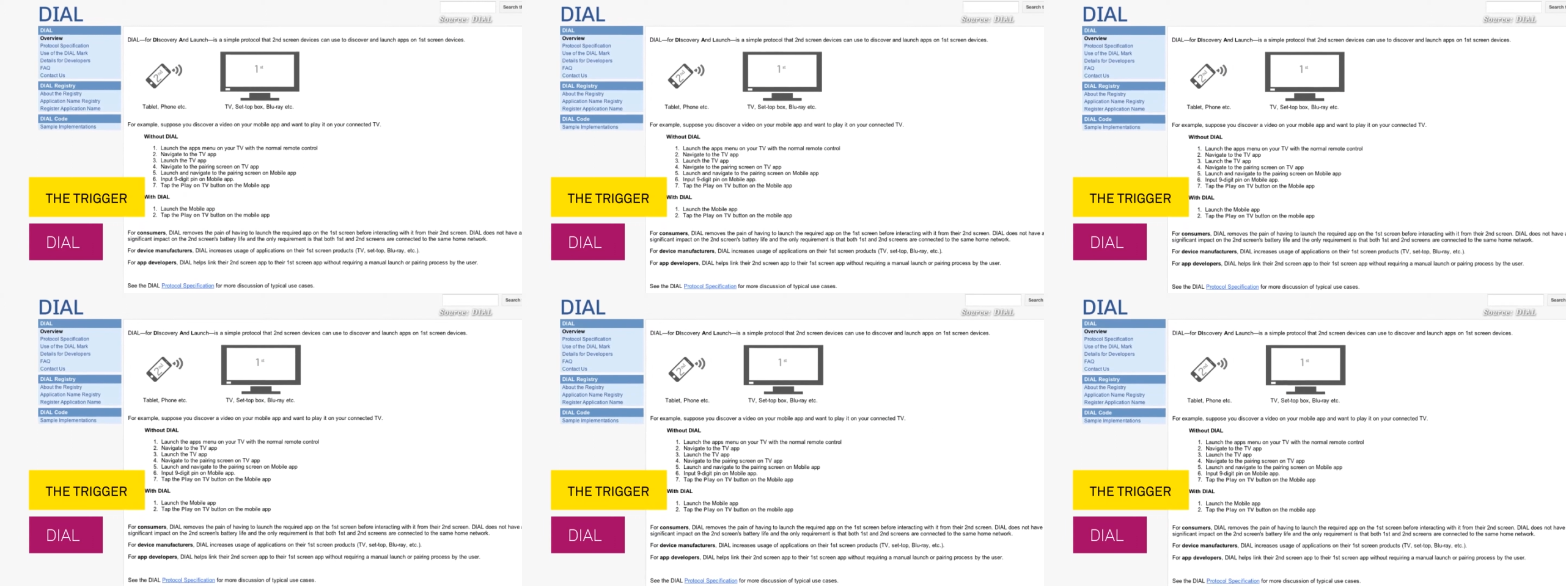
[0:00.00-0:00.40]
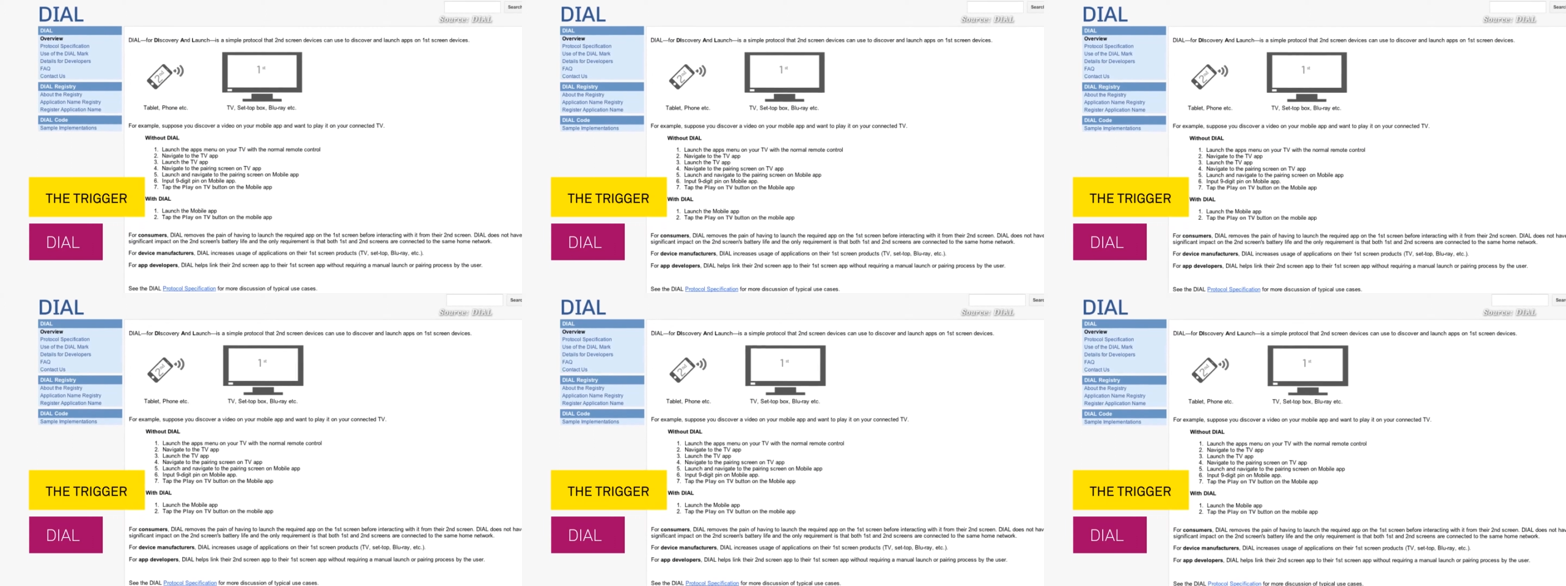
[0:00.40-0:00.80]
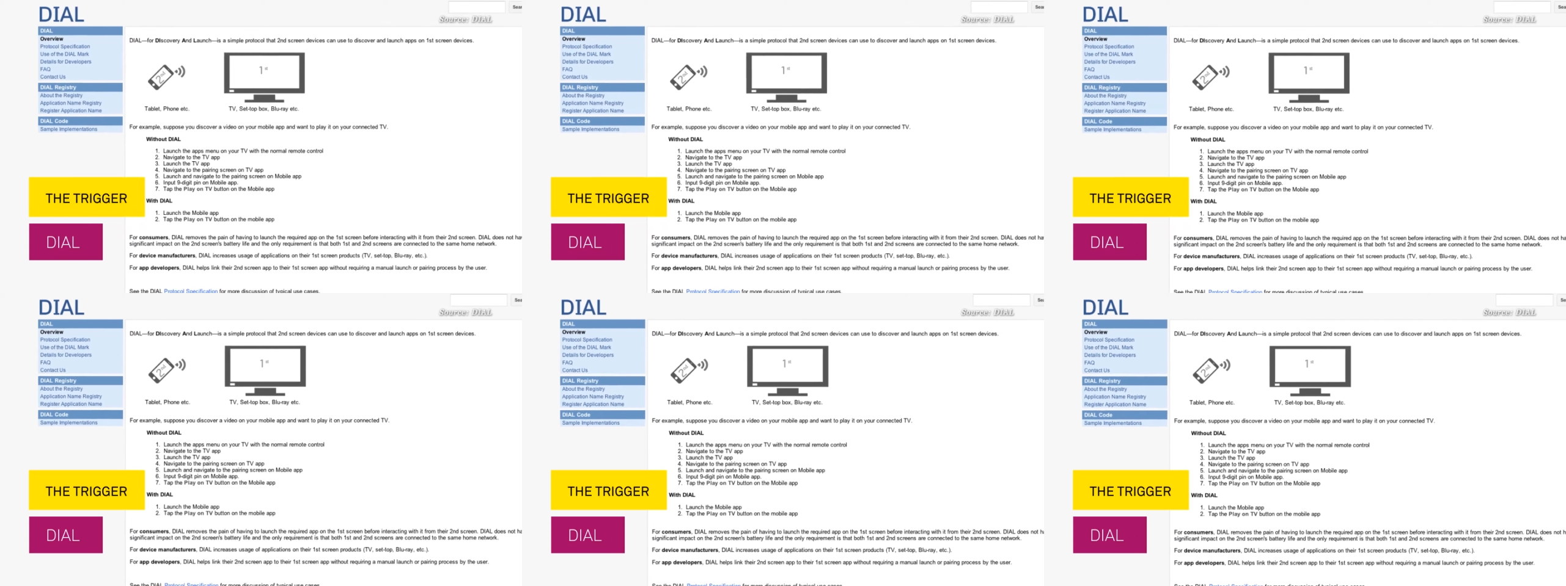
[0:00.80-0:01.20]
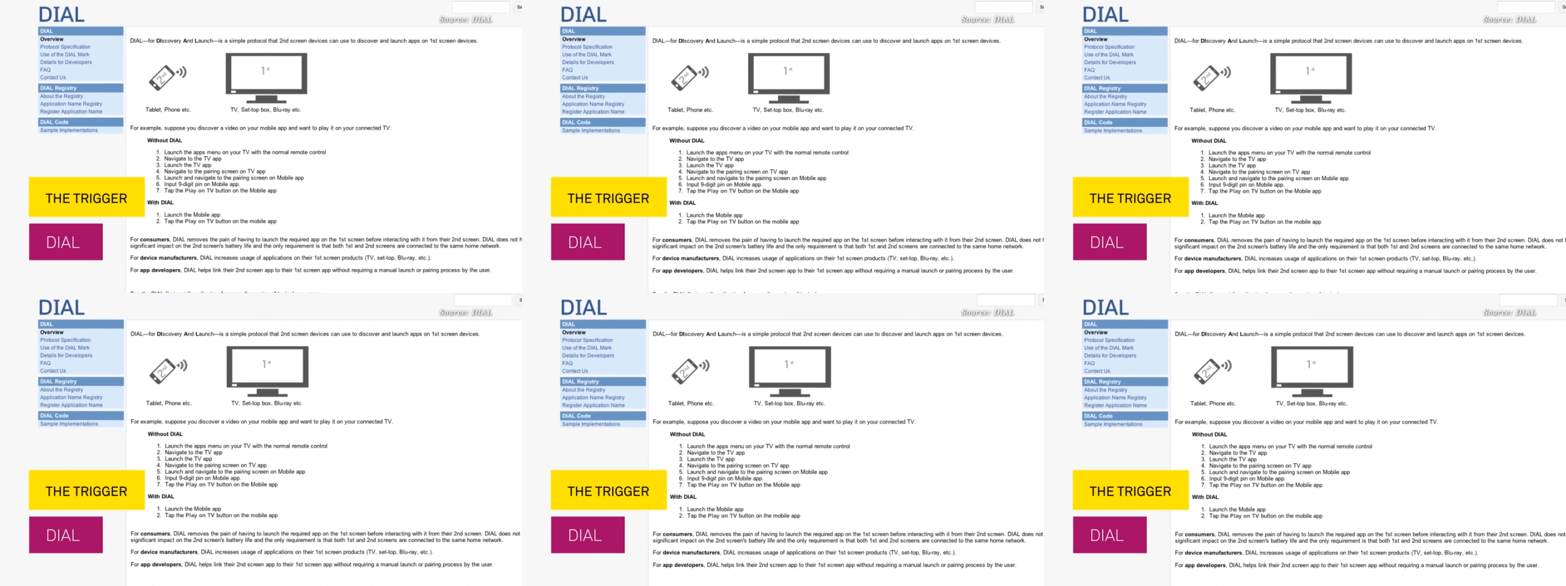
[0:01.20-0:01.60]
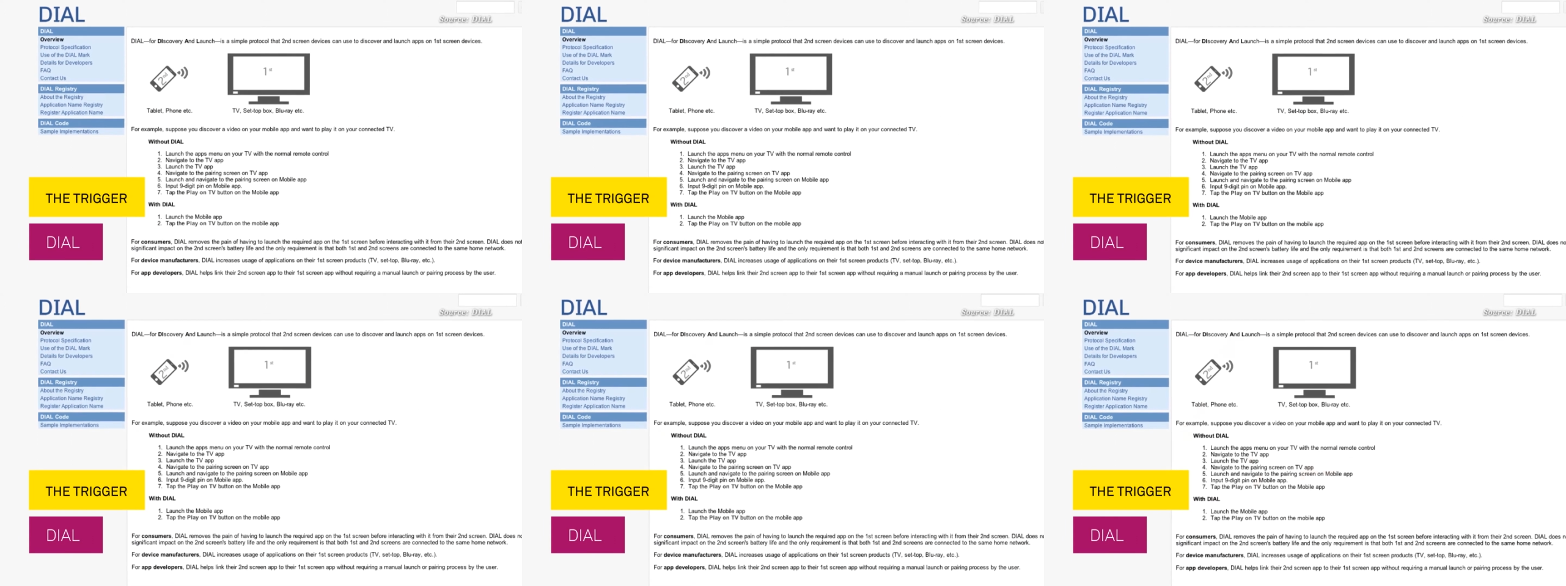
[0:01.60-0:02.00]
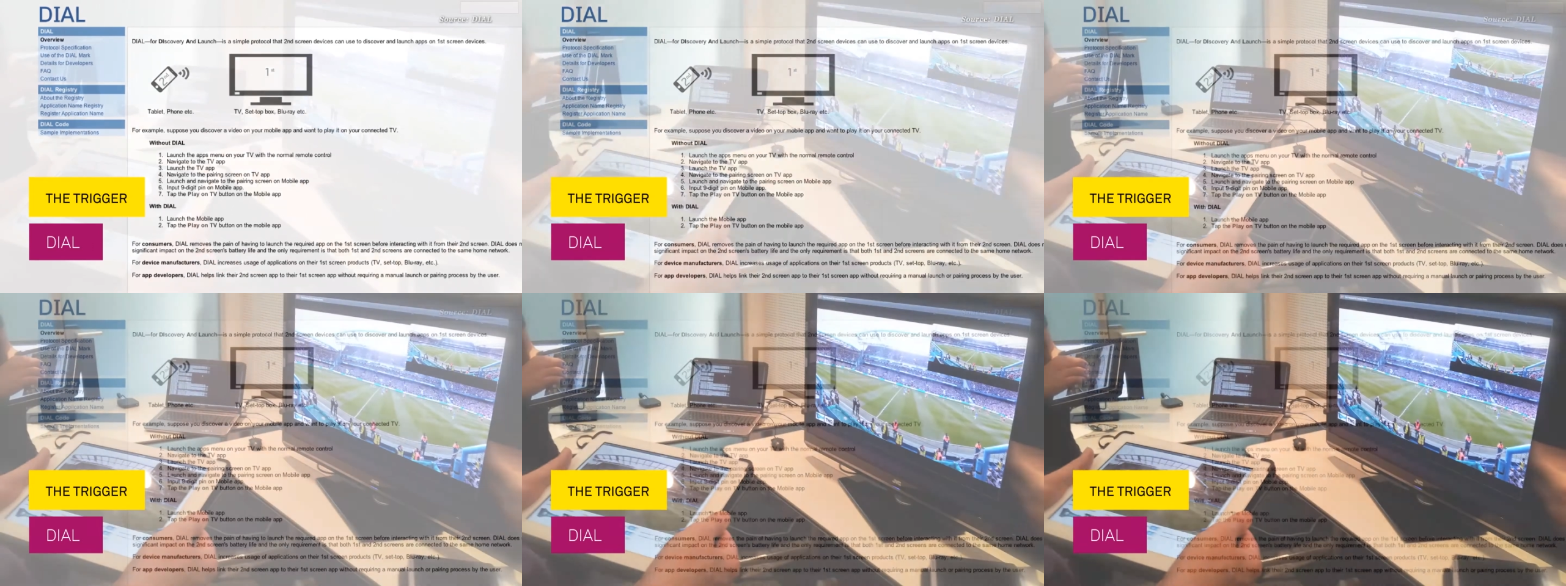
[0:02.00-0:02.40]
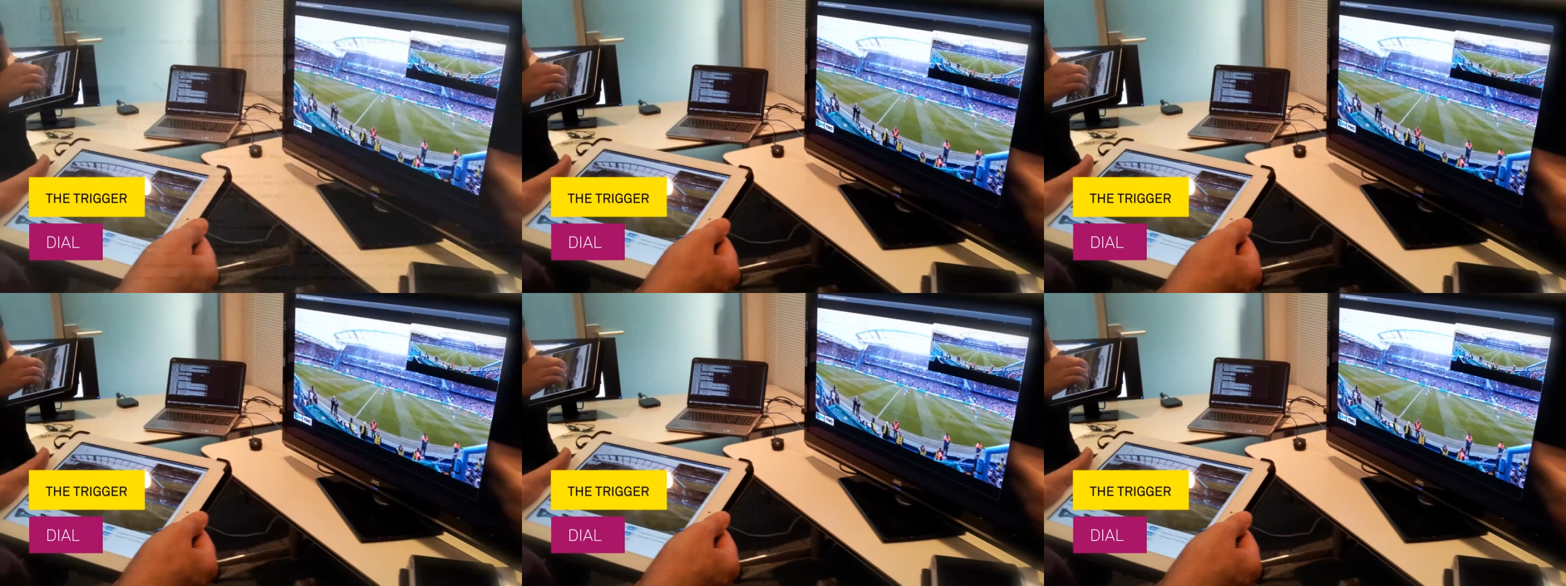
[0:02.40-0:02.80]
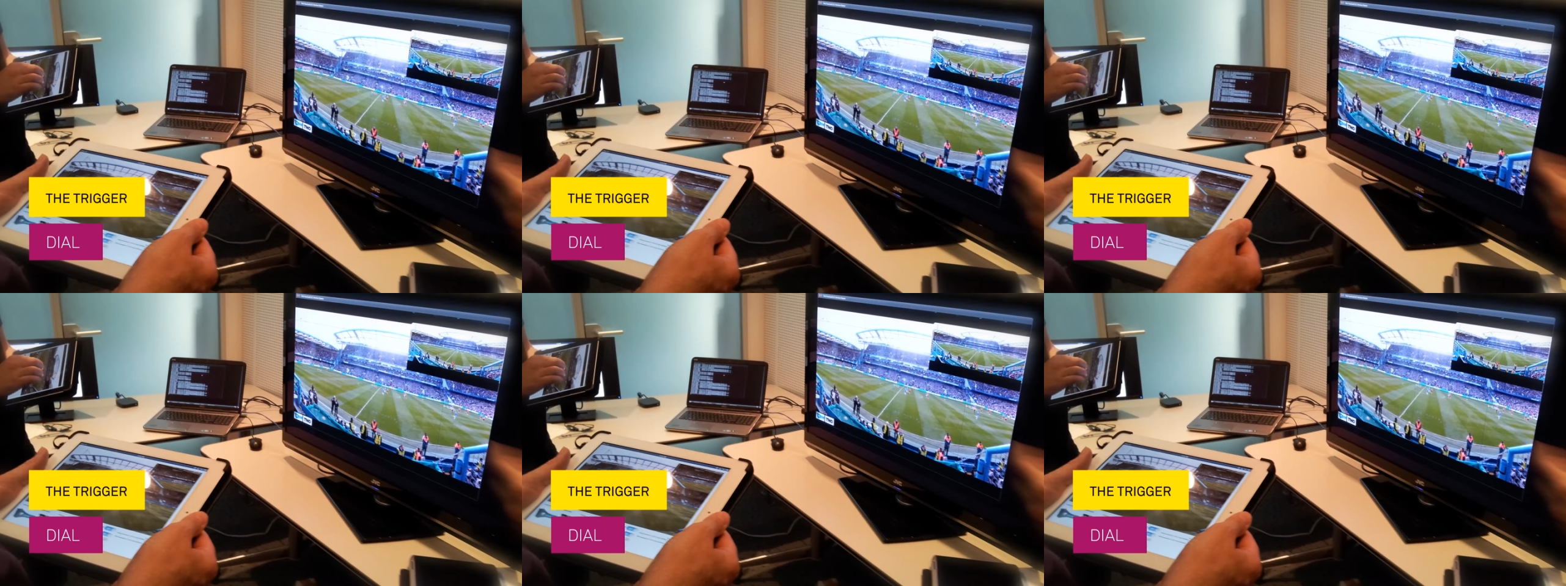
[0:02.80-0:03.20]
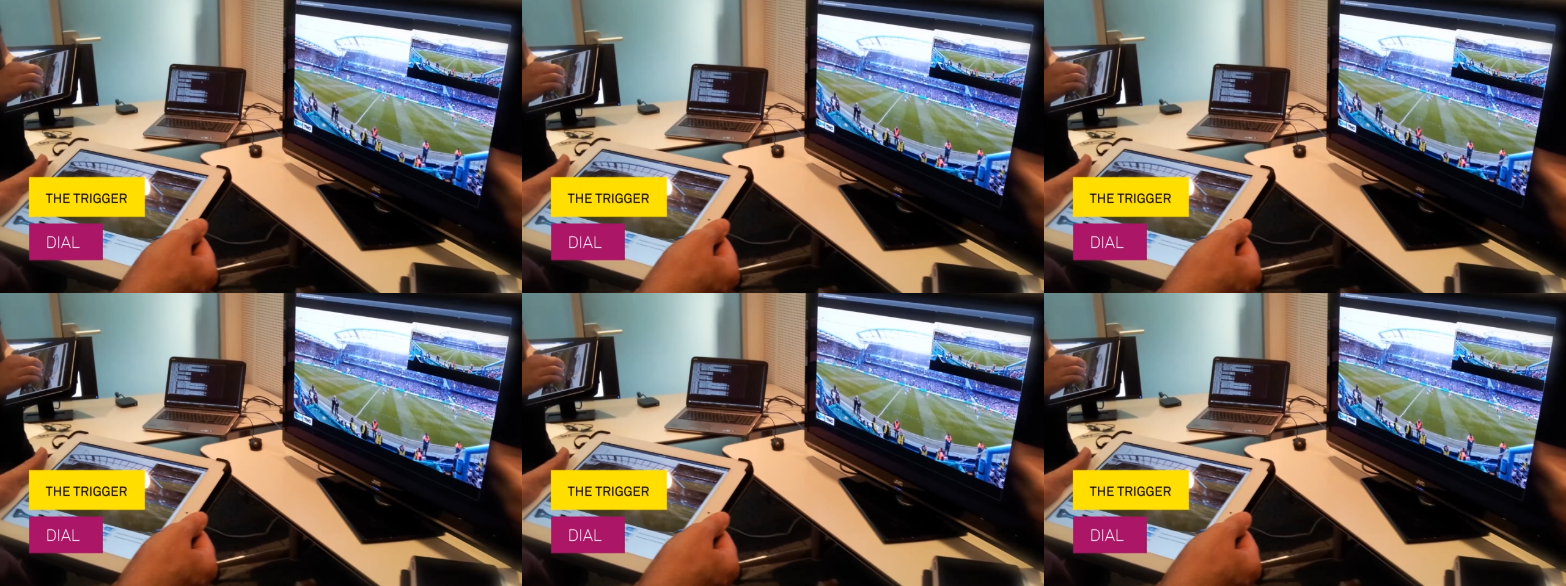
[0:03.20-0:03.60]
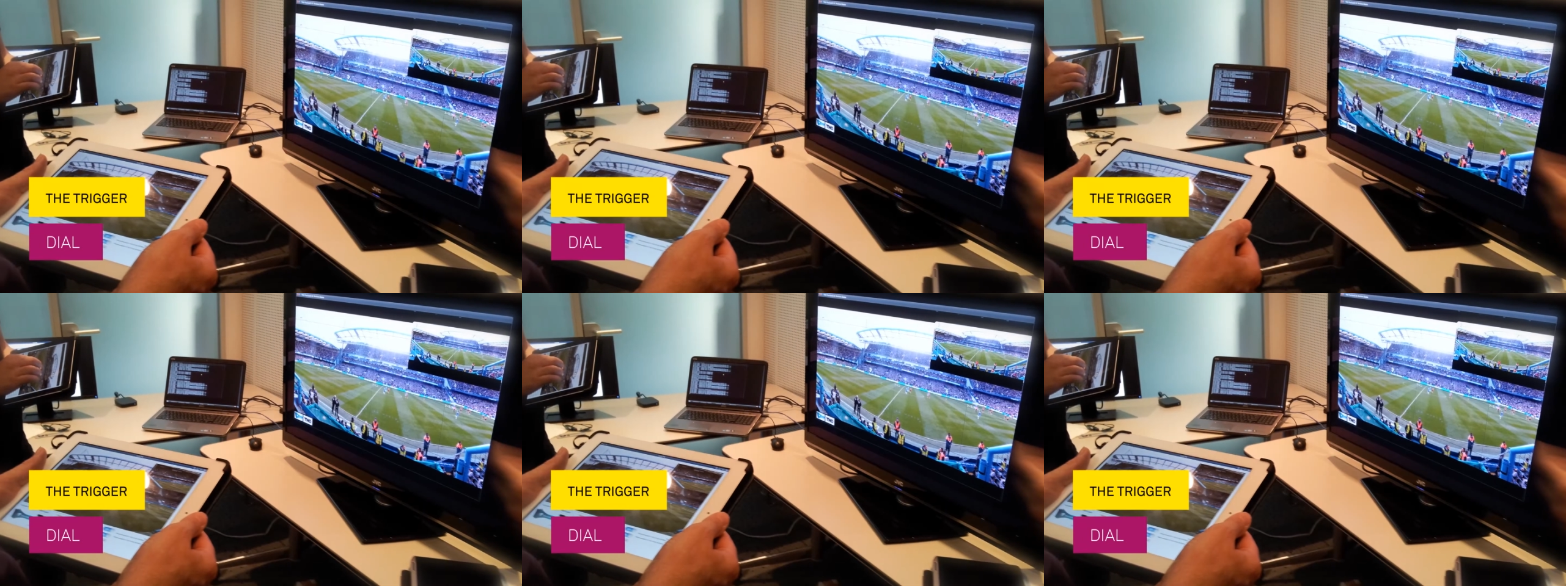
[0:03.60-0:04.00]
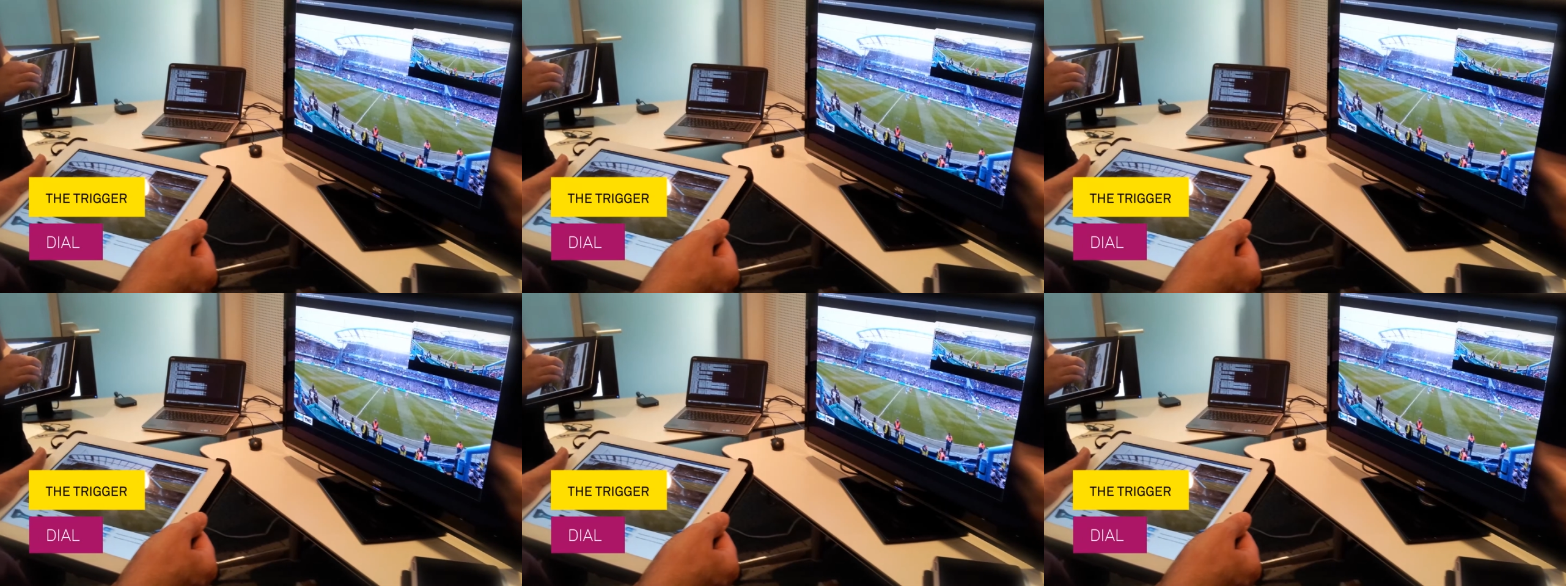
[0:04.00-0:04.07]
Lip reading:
[unreadable: no face in view]